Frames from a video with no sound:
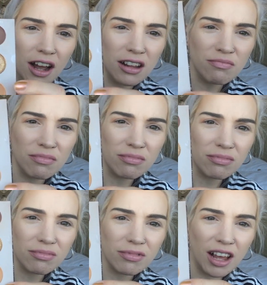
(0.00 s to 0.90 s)
and,
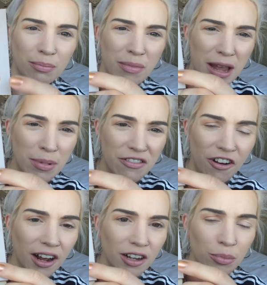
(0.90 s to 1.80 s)
like, maybe
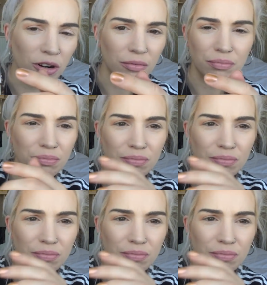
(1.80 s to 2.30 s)
fire, but,